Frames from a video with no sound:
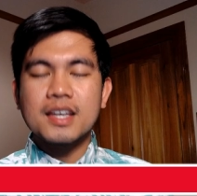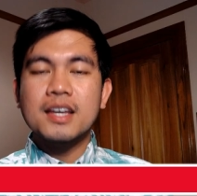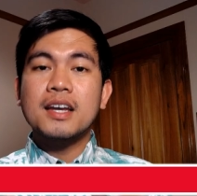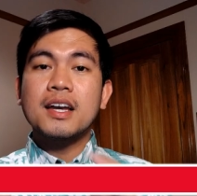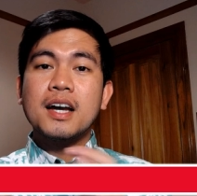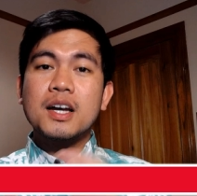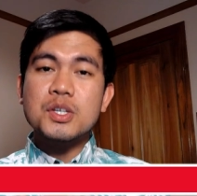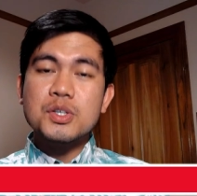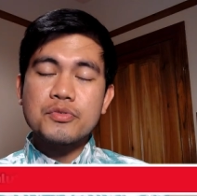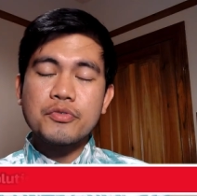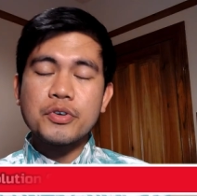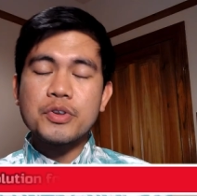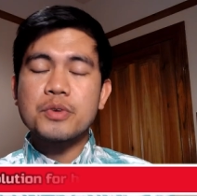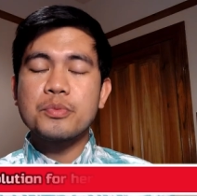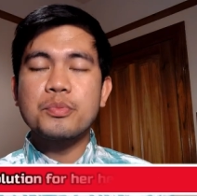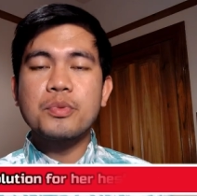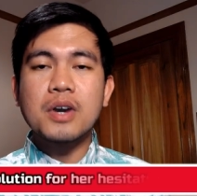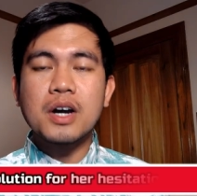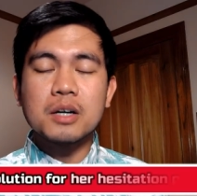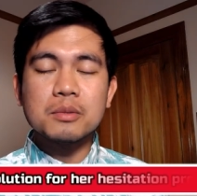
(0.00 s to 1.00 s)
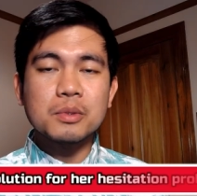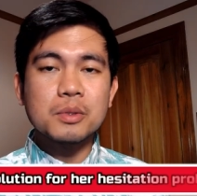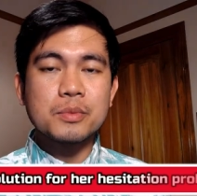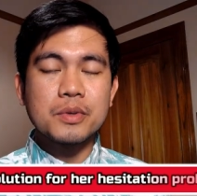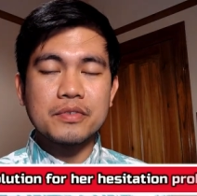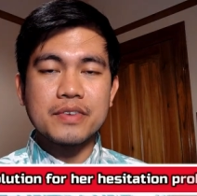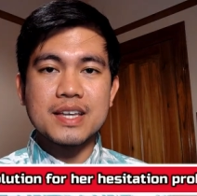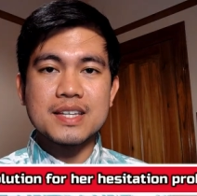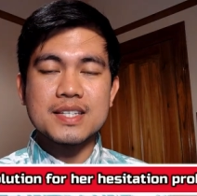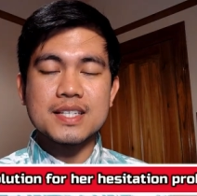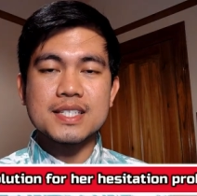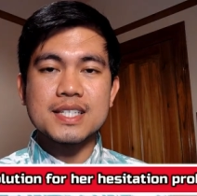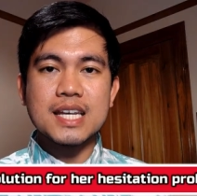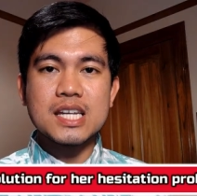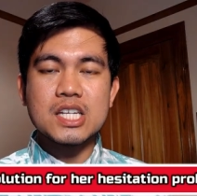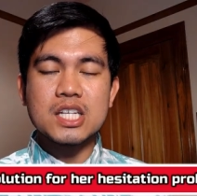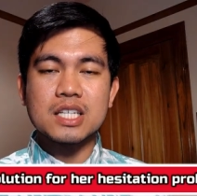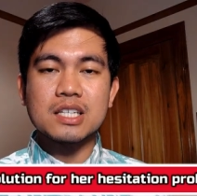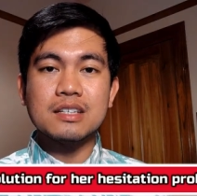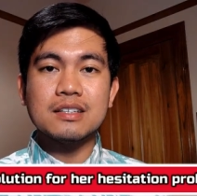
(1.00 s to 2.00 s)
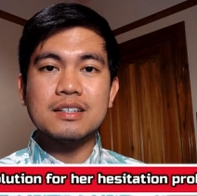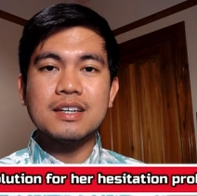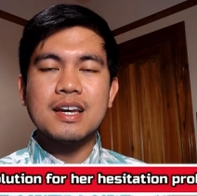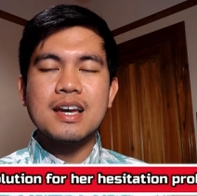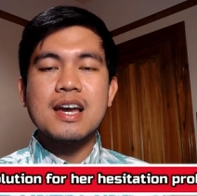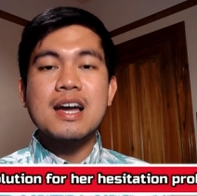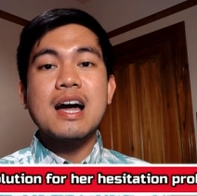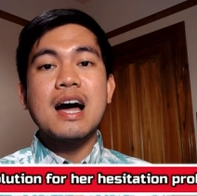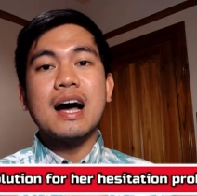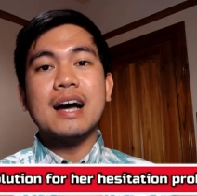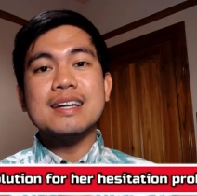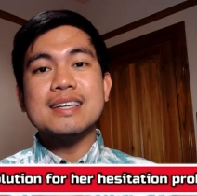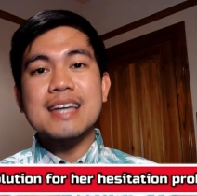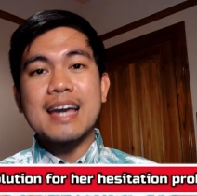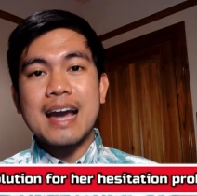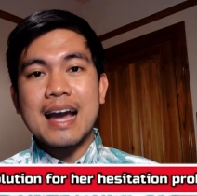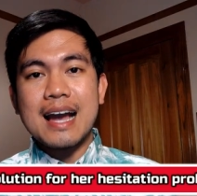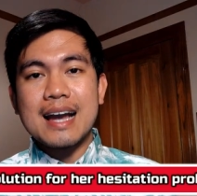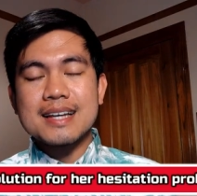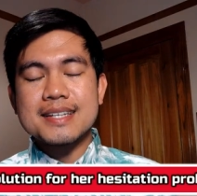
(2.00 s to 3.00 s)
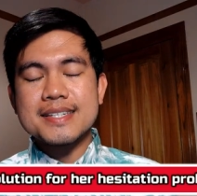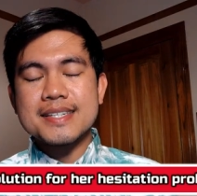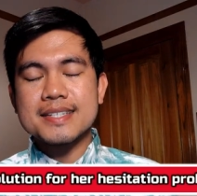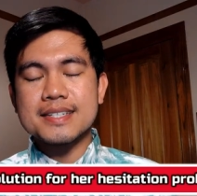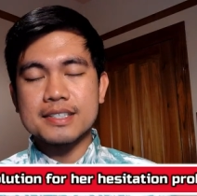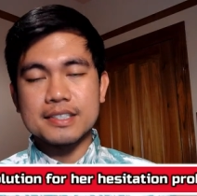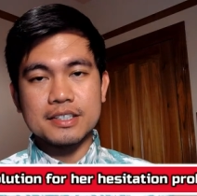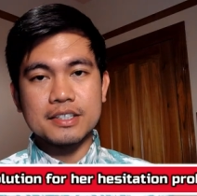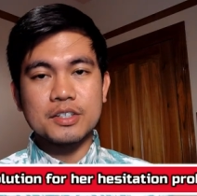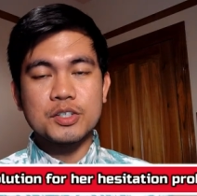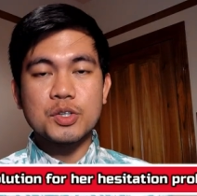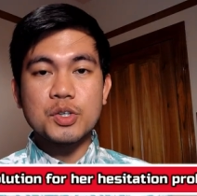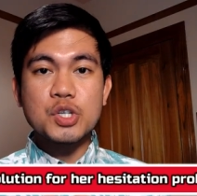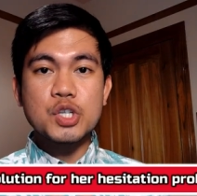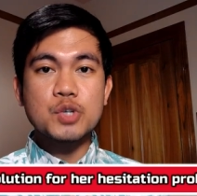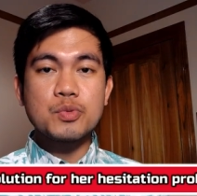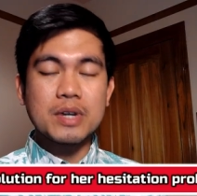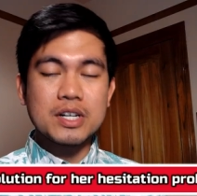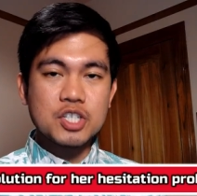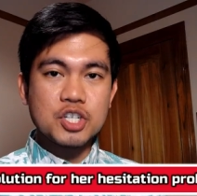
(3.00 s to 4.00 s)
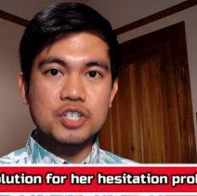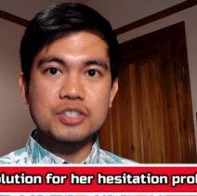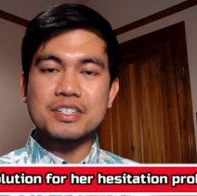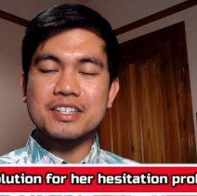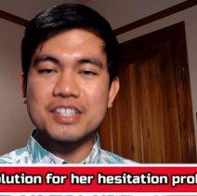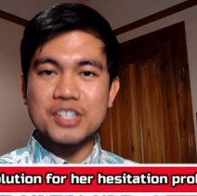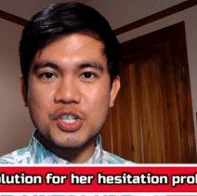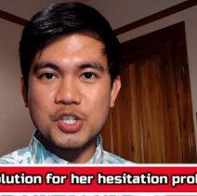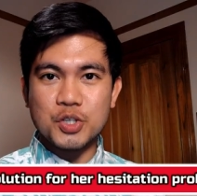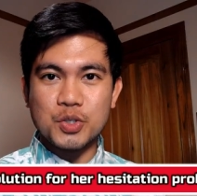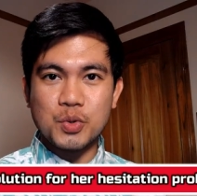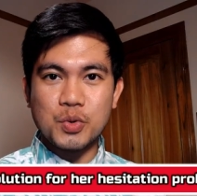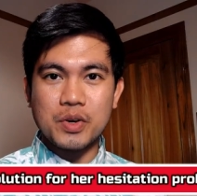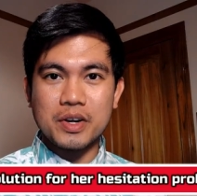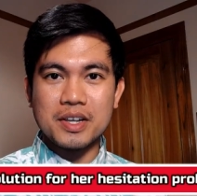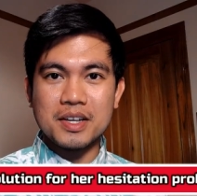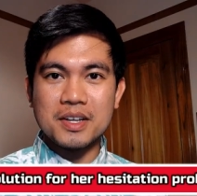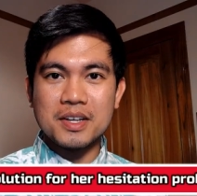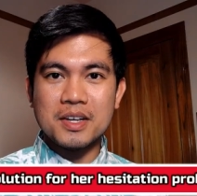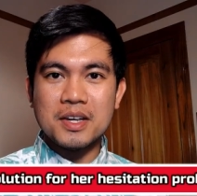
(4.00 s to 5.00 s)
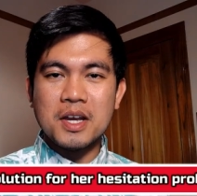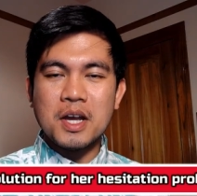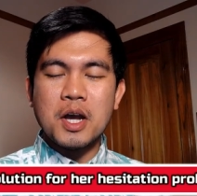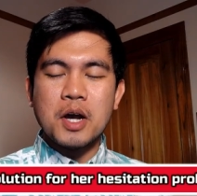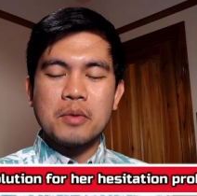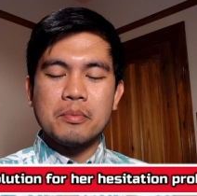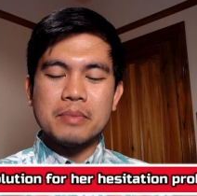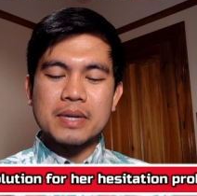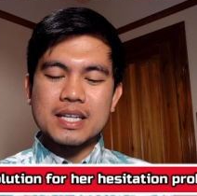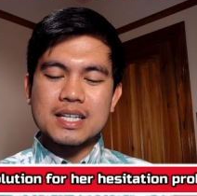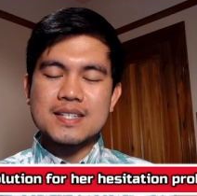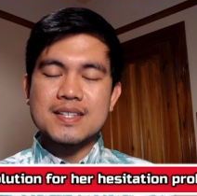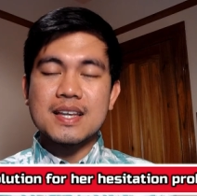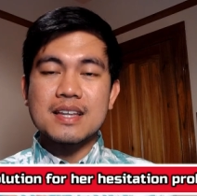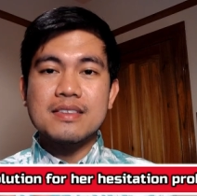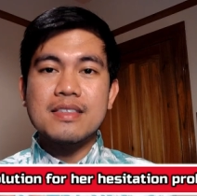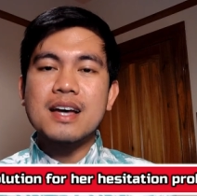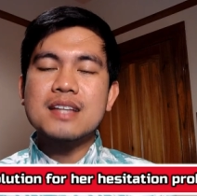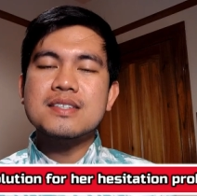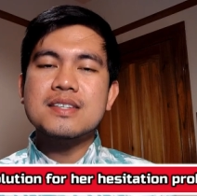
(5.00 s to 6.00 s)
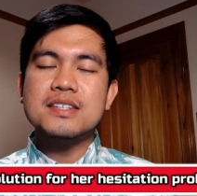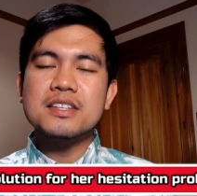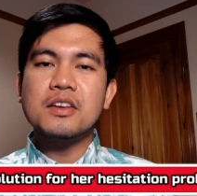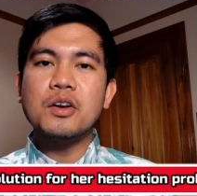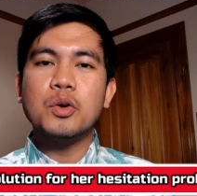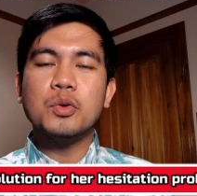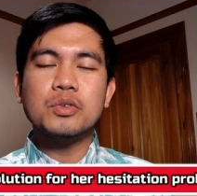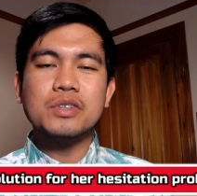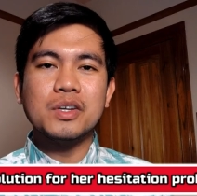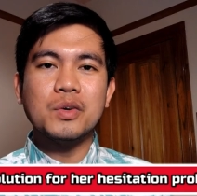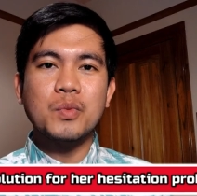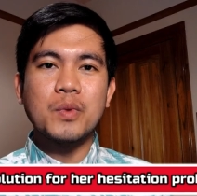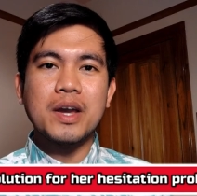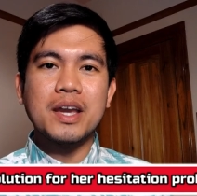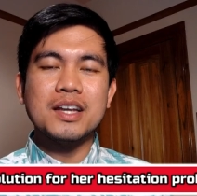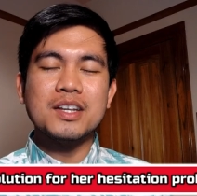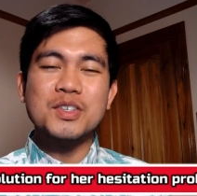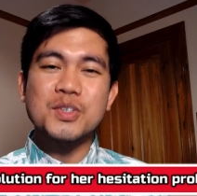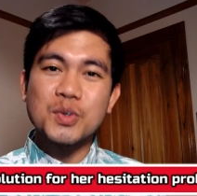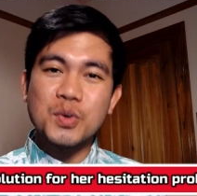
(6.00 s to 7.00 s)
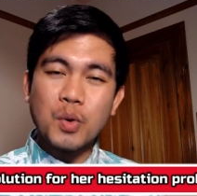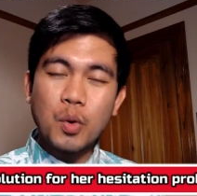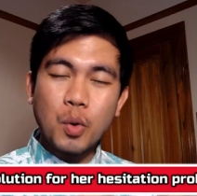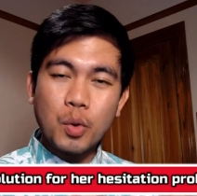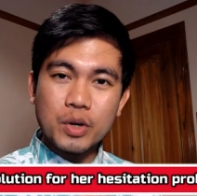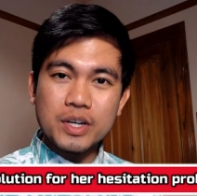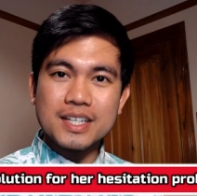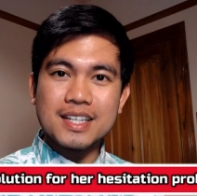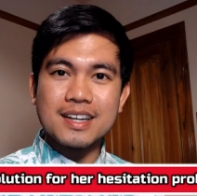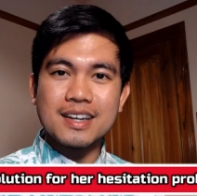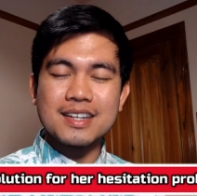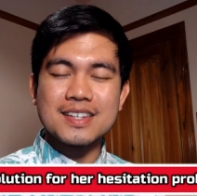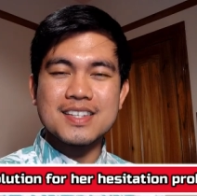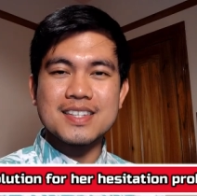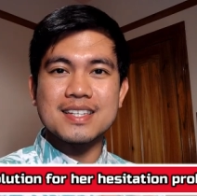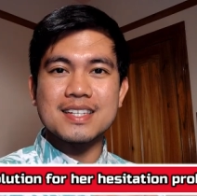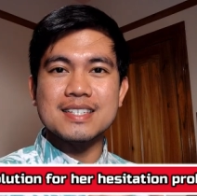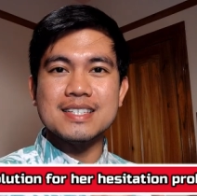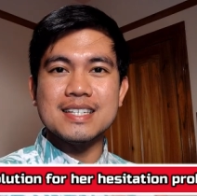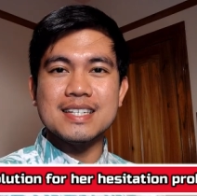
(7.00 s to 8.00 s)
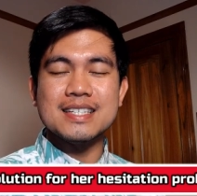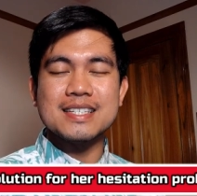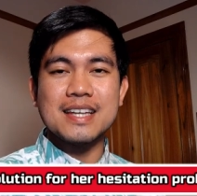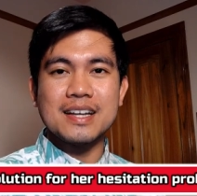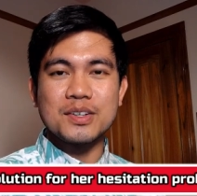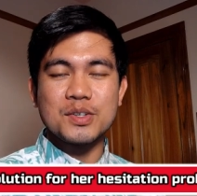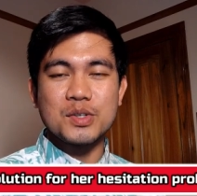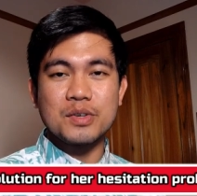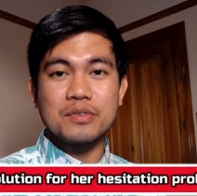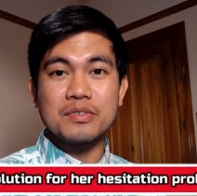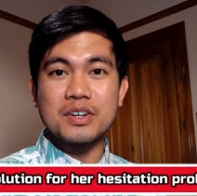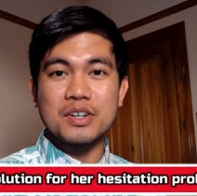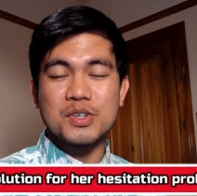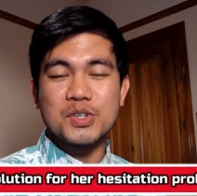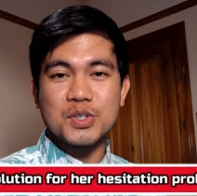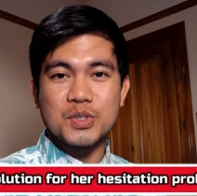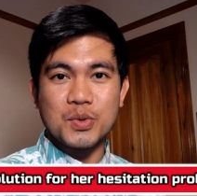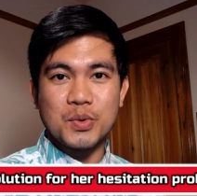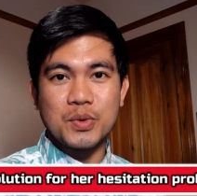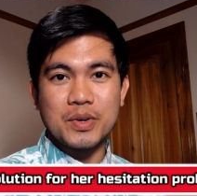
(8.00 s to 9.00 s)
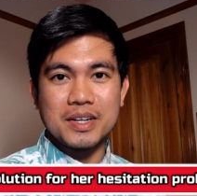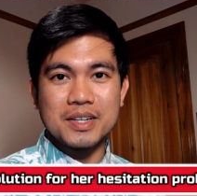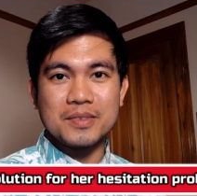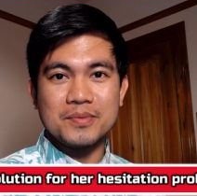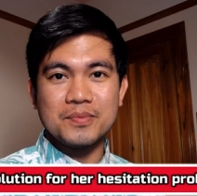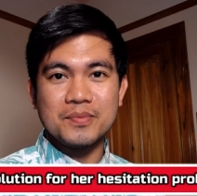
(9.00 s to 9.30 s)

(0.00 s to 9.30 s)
As for the problem of hesitation, I asked her to structure her story because that's the only way to organize the details of her story.